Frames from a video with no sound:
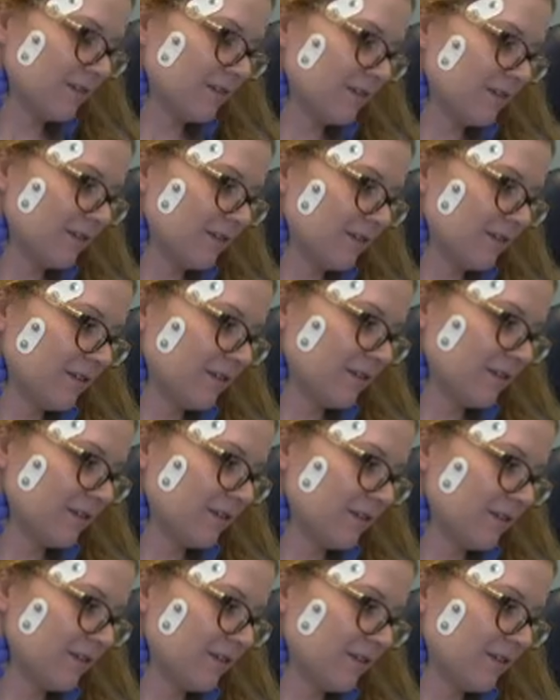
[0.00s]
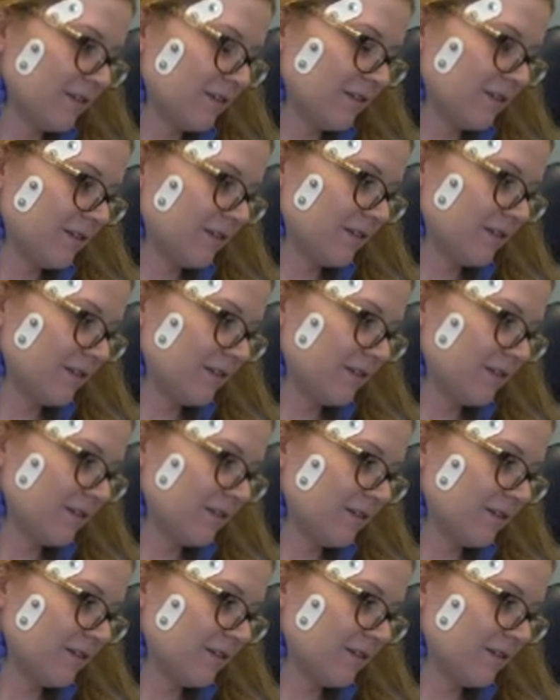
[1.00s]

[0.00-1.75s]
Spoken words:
(no one is talking)